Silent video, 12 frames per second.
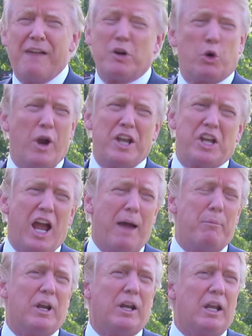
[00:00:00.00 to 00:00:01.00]
I have a great
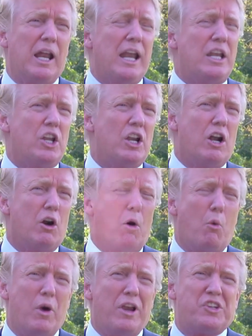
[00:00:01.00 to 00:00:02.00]
cabinet, and you
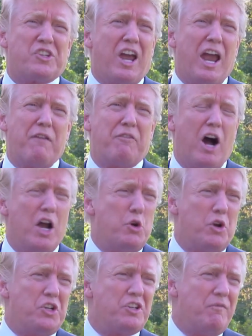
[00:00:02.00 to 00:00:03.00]
know, we save
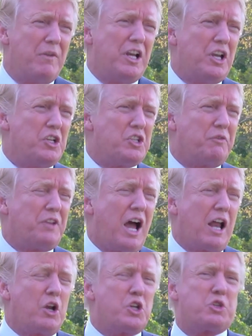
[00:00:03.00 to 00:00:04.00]
hundreds of millions of
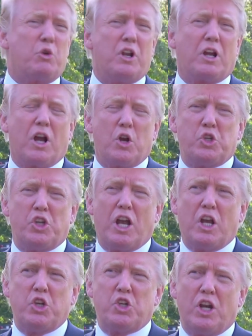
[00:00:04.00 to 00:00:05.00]
dollars through
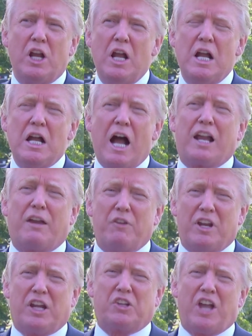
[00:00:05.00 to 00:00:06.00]
negotiation. I'll
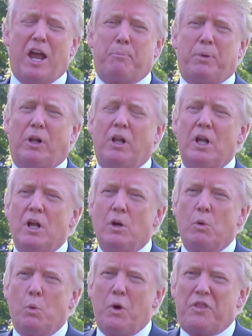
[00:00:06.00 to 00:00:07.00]
give you an example.
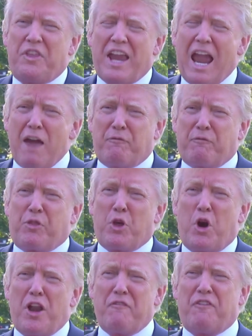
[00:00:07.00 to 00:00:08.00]
With the
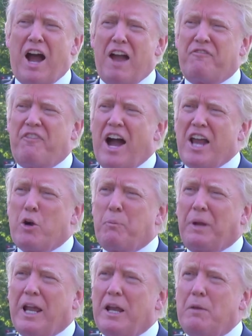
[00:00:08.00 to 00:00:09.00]
F-35 fighter
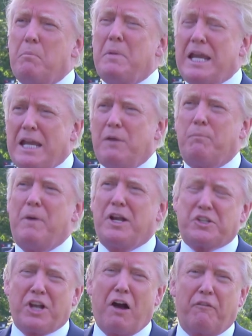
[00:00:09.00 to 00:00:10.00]
plane, me,
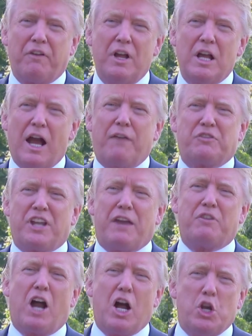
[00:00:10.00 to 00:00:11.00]
myself, I've
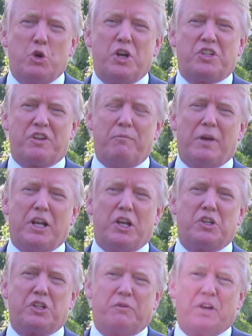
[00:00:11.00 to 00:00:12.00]
saved hundreds of
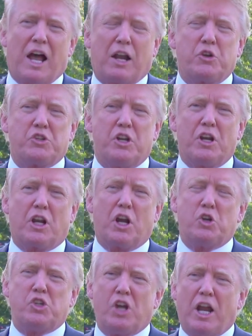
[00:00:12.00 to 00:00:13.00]
millions of dollars in
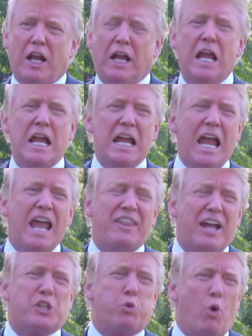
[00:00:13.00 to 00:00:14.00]
negotiating.
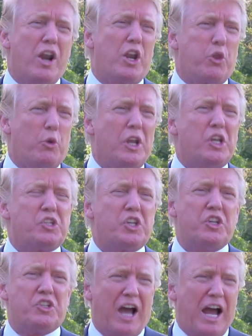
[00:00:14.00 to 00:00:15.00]
And that's one of the
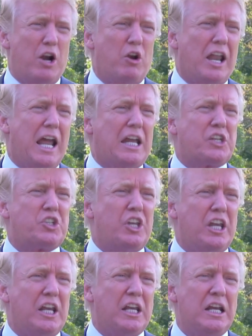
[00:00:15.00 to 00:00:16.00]
reasons I don't like
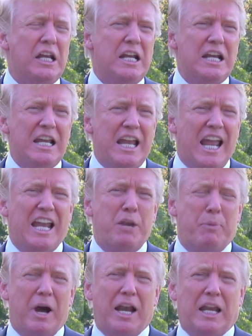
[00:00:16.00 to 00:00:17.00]
seeing
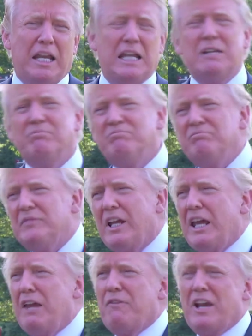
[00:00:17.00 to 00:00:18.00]
anybody
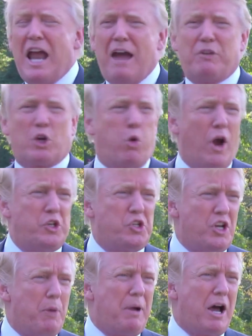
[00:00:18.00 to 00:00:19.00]
even have a
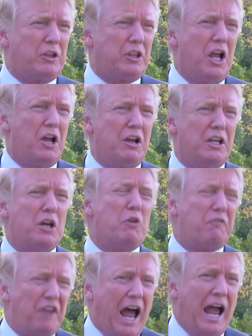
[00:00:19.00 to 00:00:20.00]
question about, you
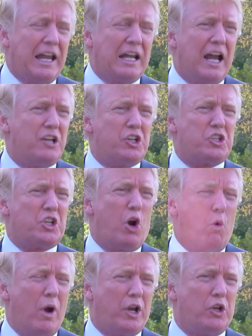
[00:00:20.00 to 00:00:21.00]
know, flying. I just
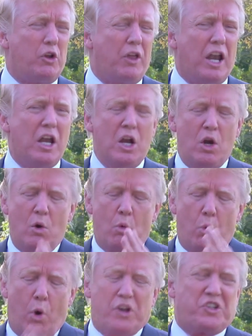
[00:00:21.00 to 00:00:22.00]
don't want to do that.
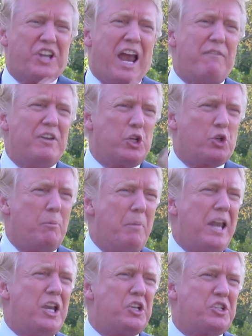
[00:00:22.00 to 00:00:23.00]
We're saving
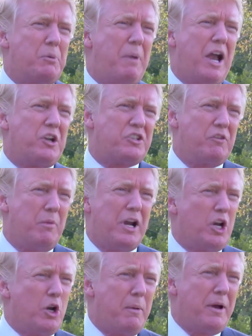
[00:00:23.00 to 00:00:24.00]
tremendous amounts of
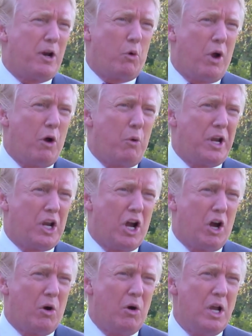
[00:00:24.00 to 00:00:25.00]
money no matter where we
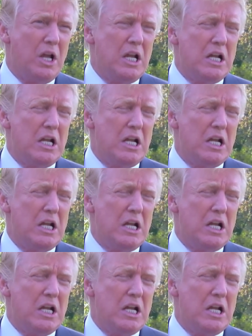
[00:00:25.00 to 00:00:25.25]
go.